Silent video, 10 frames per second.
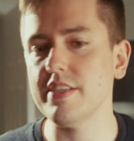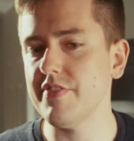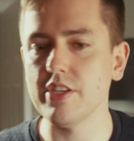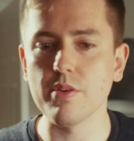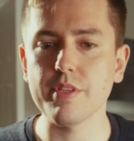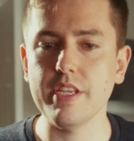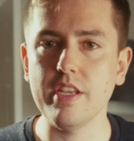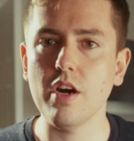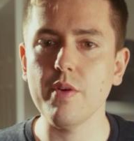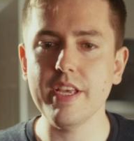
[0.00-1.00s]
if you don't really
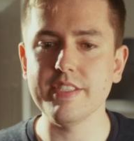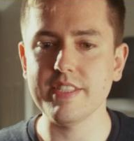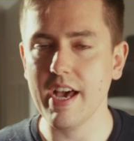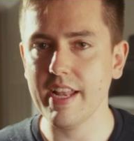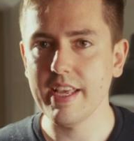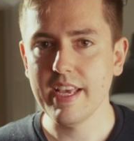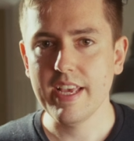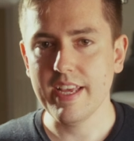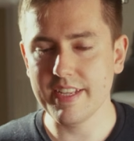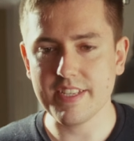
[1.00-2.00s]
know, is that
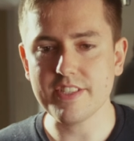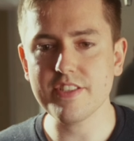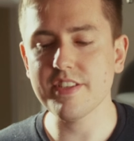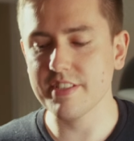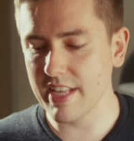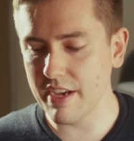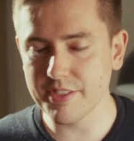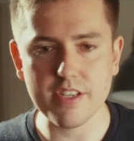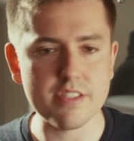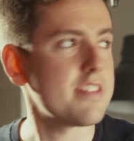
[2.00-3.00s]
it essentially just allows
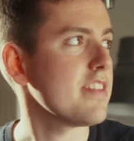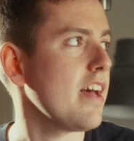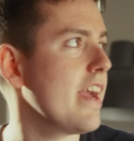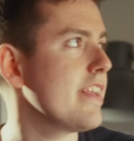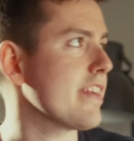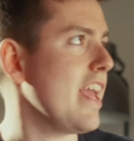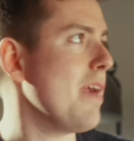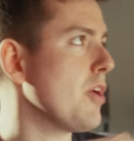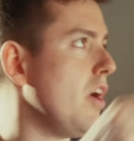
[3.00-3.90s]
you to slide your camera